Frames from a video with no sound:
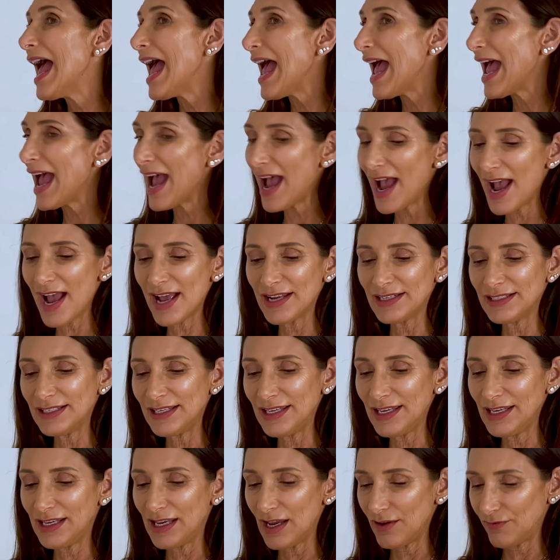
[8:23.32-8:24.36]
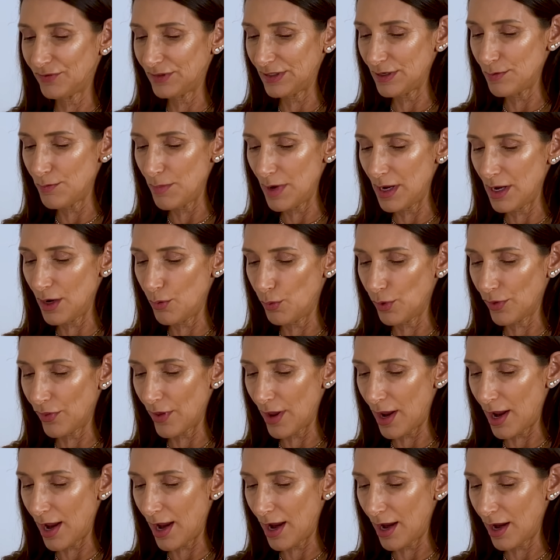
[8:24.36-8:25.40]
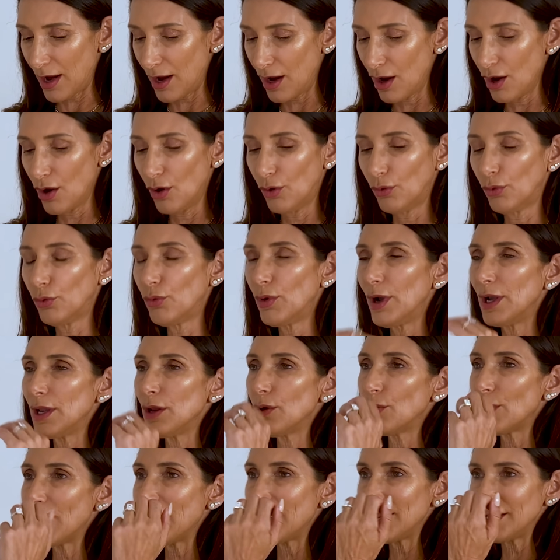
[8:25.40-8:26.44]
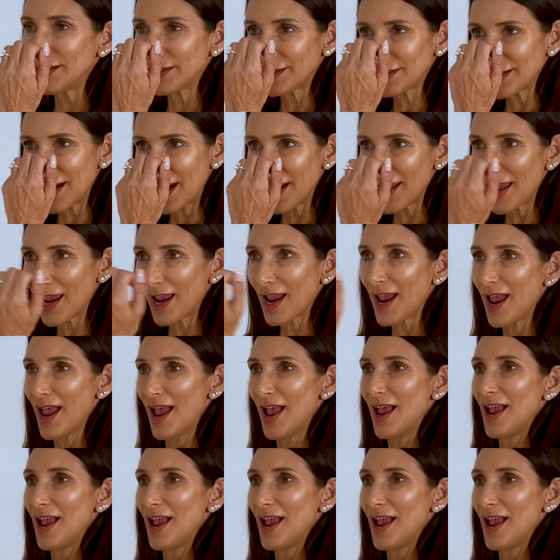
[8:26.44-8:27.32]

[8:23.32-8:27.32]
And he gifted me with a really, really stunning